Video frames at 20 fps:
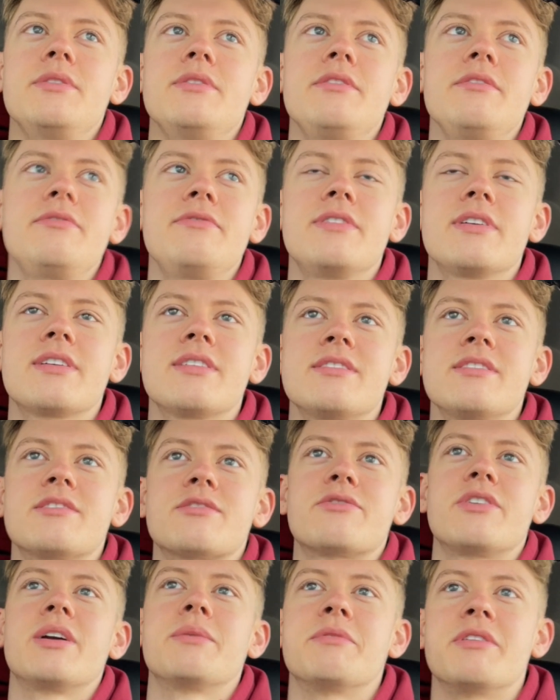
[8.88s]
the fuck is this
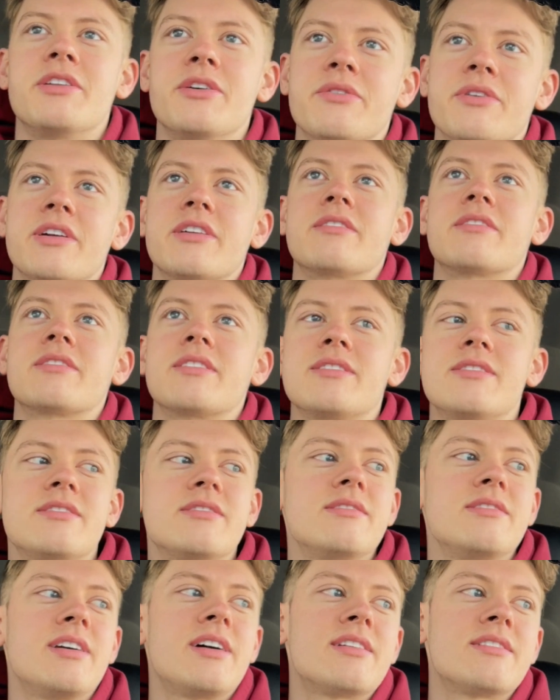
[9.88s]
green one doing? It's
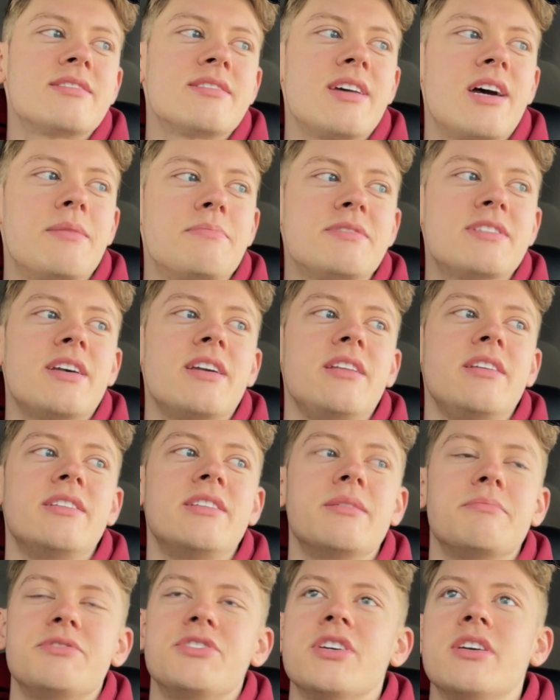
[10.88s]
not a stop sign, you
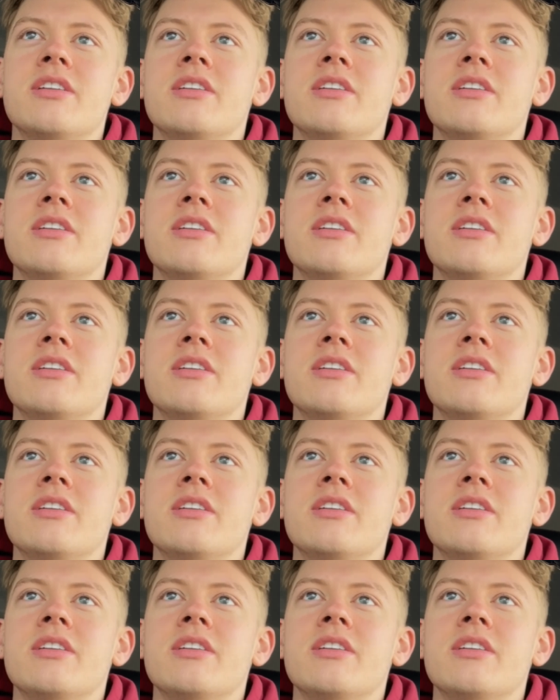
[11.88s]
dipshit.